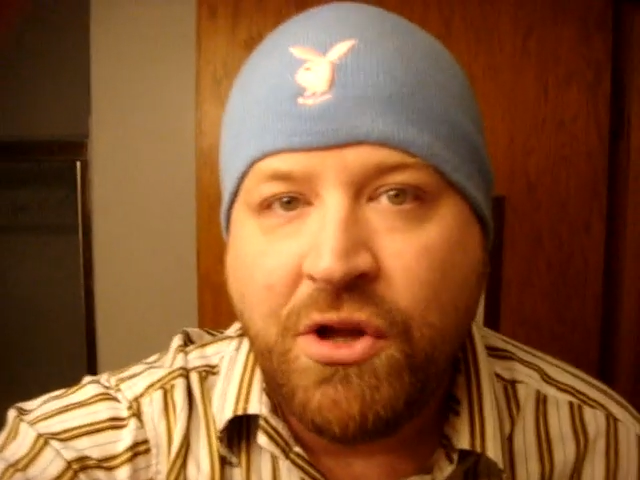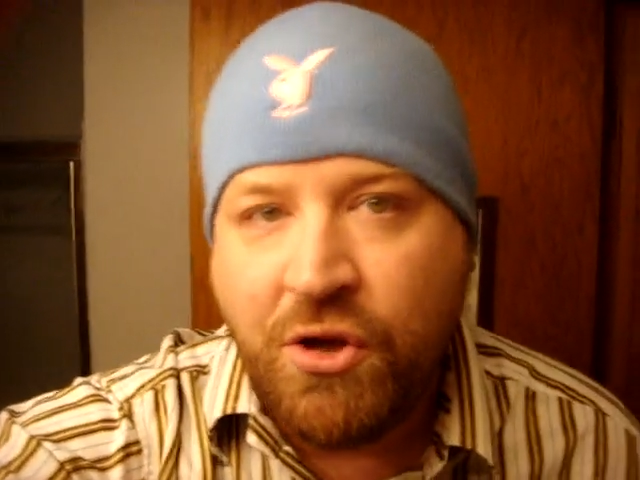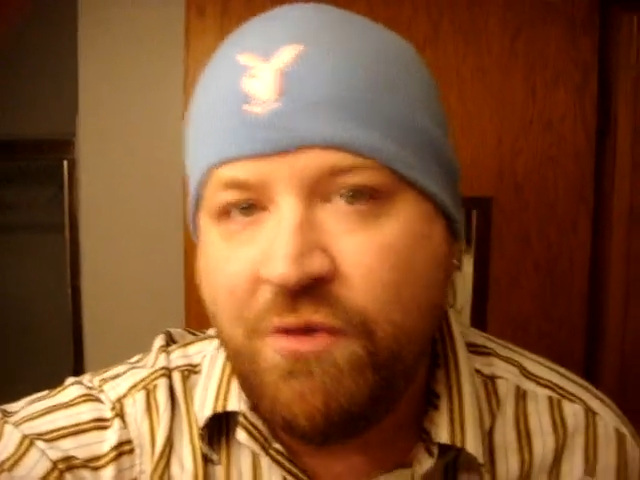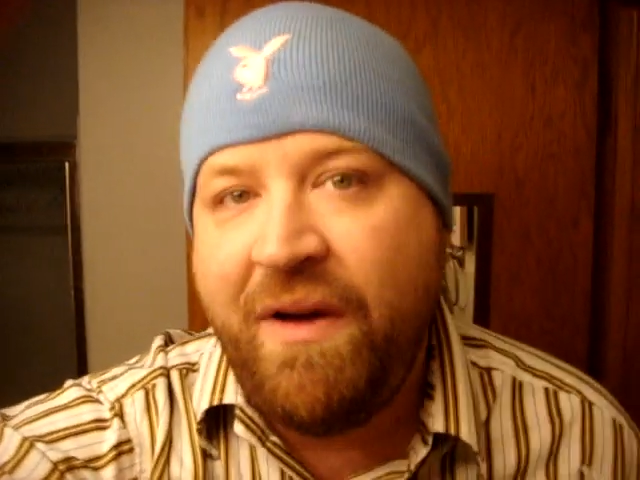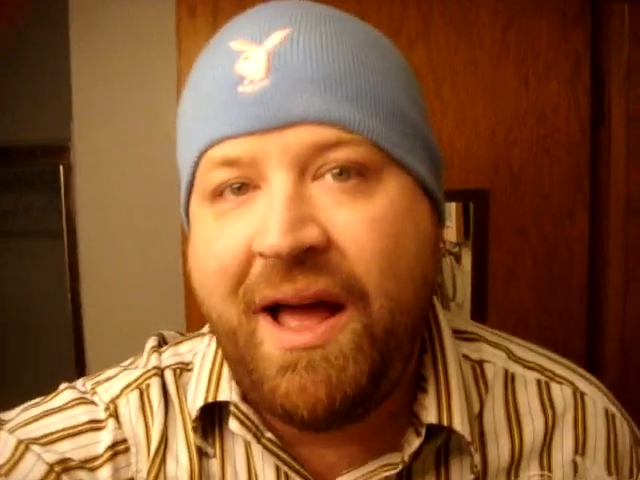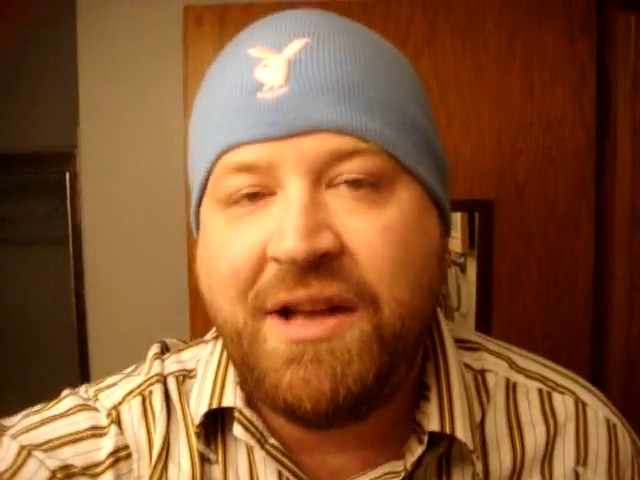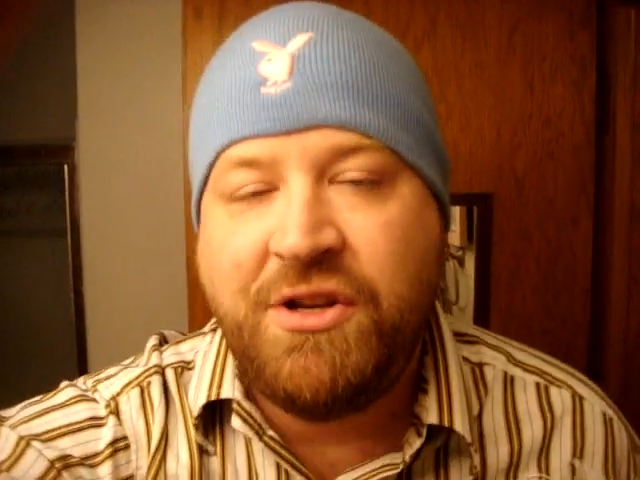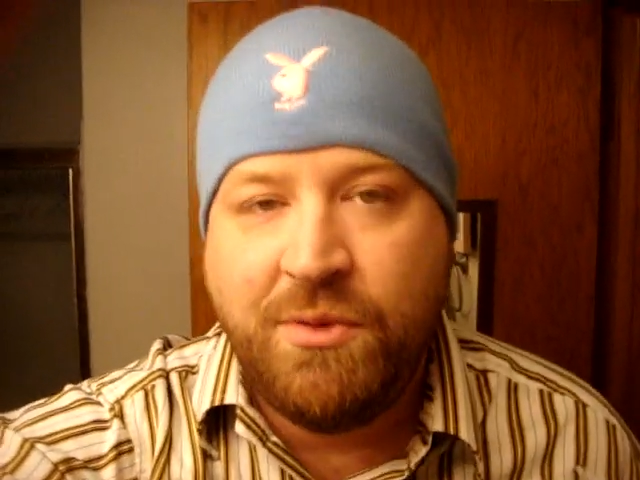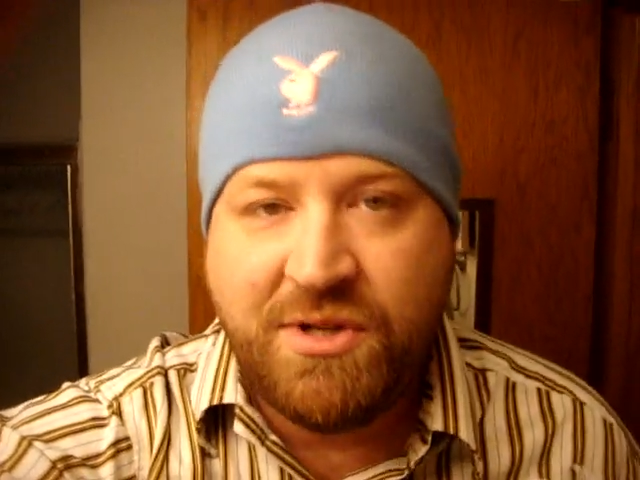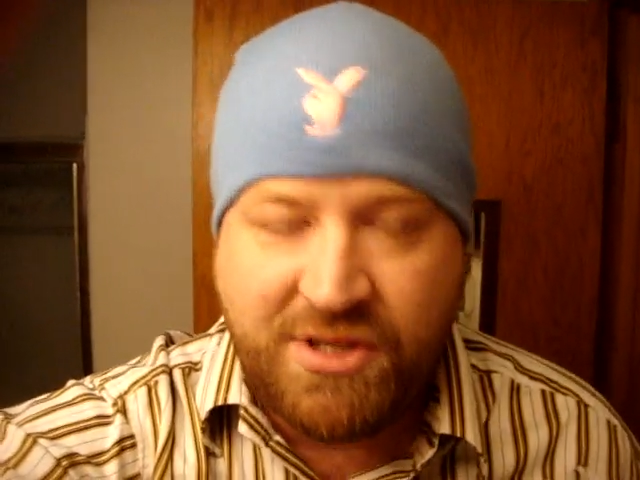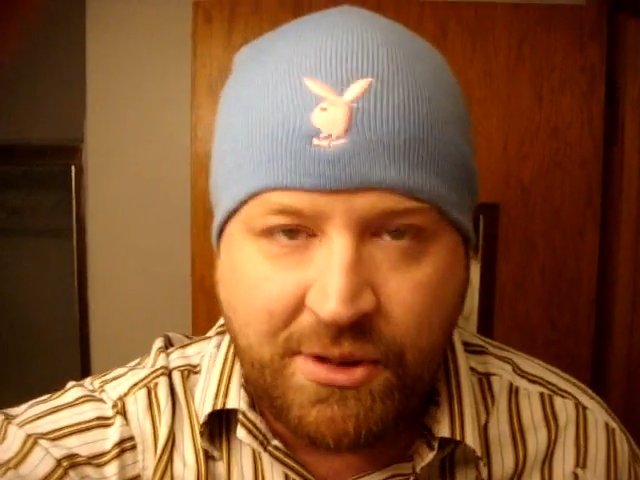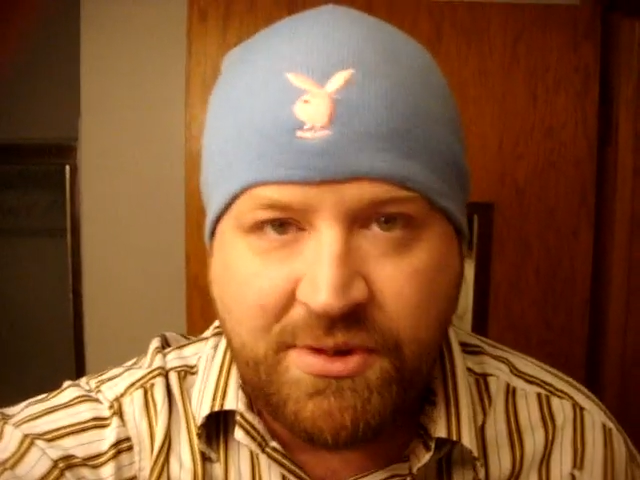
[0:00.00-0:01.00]
you've had
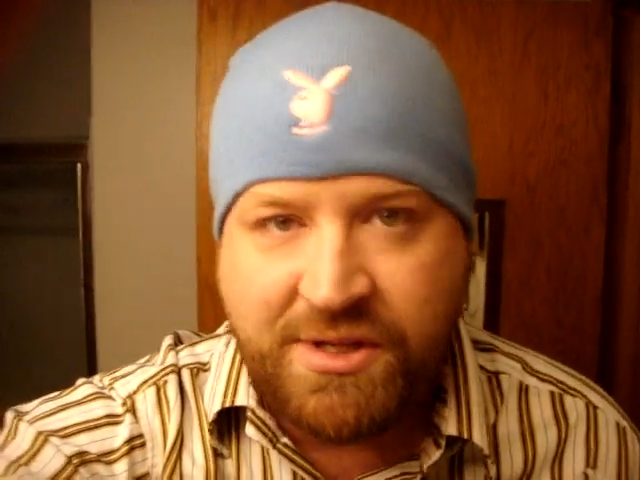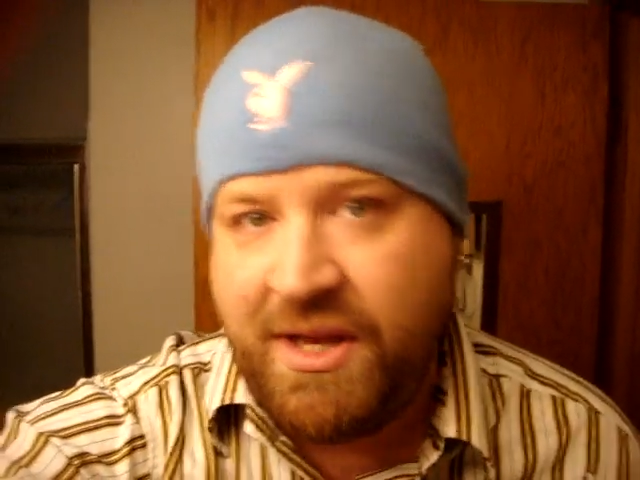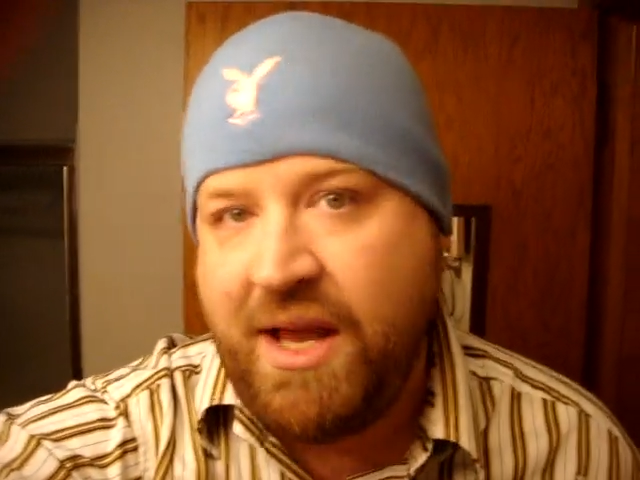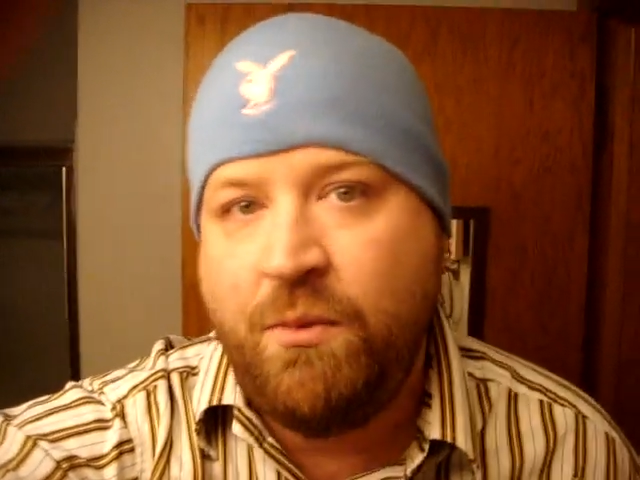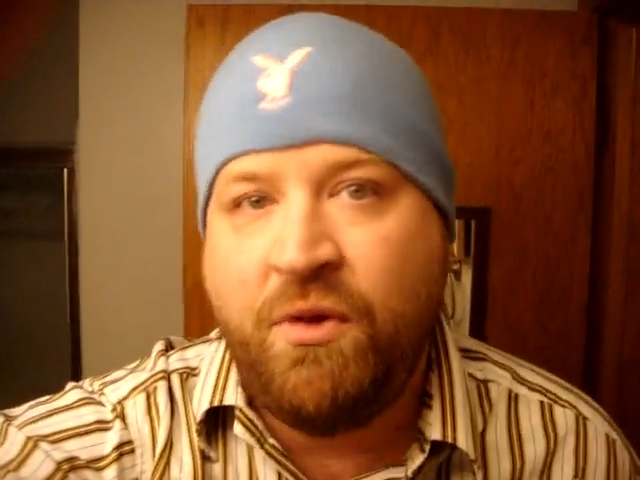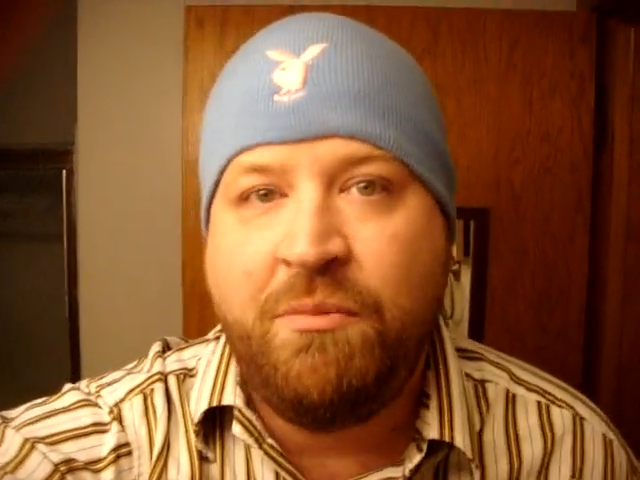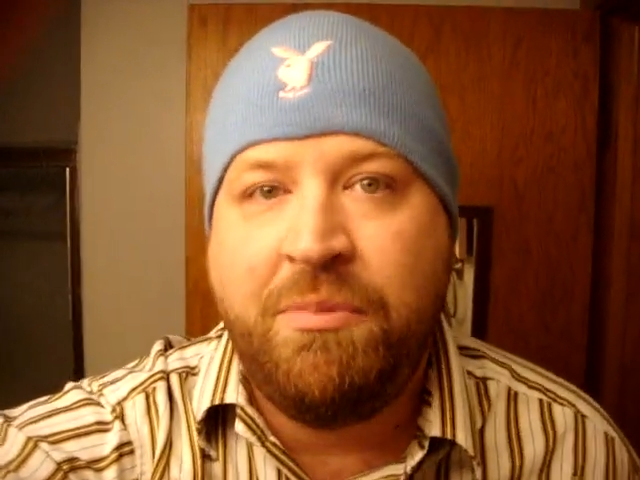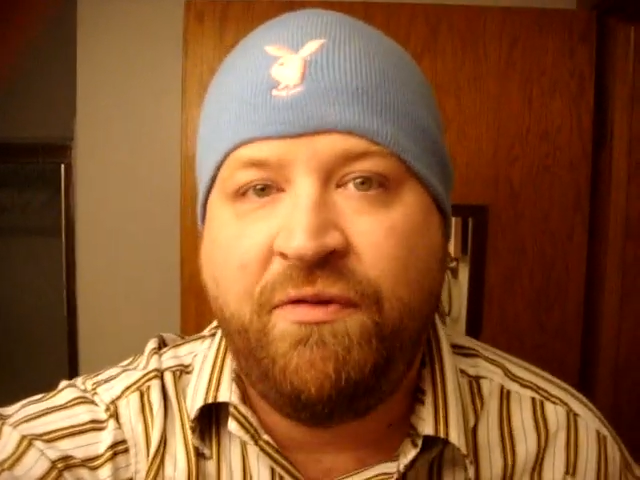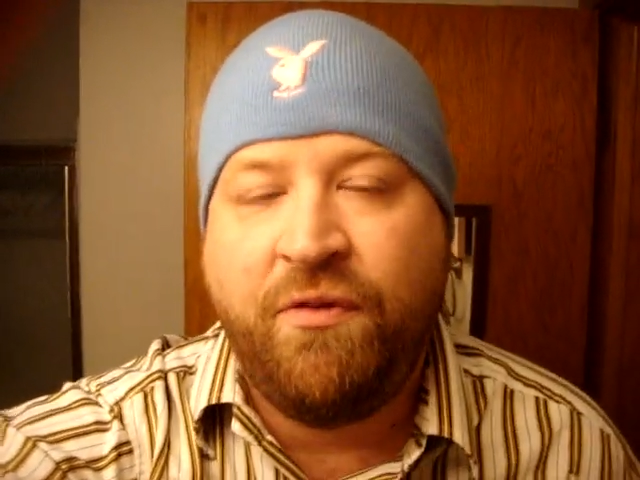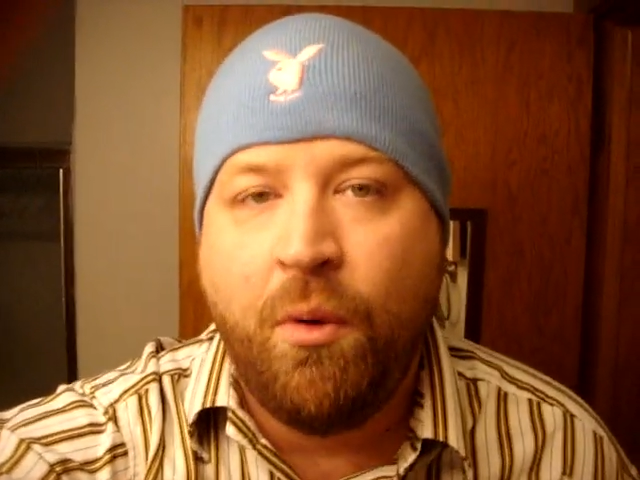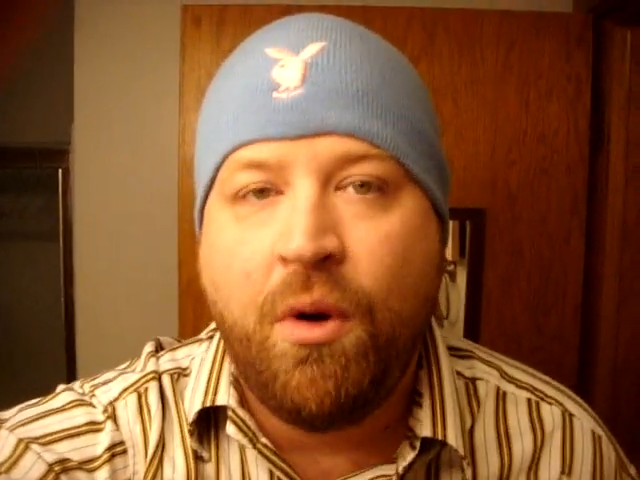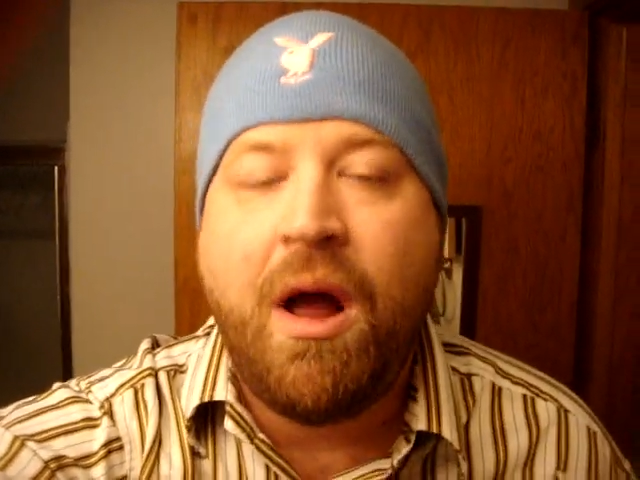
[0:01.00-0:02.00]
to associate with
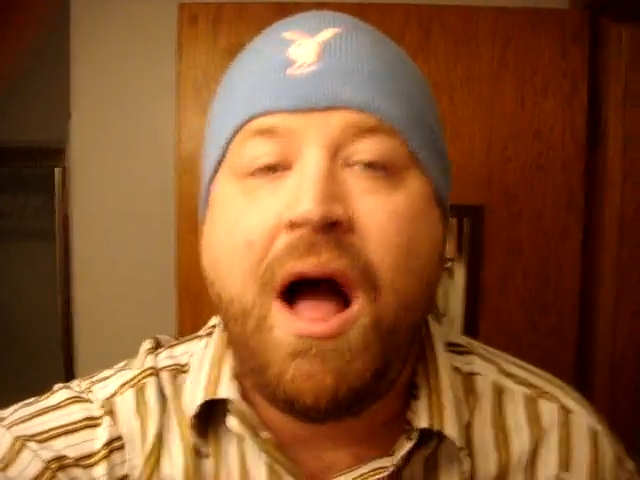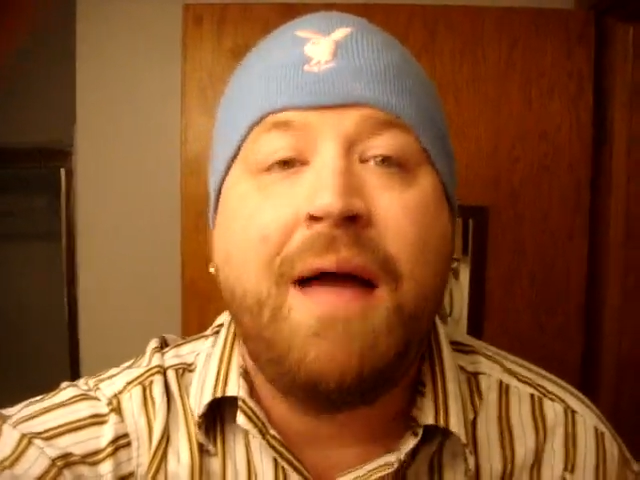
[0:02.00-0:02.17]
before.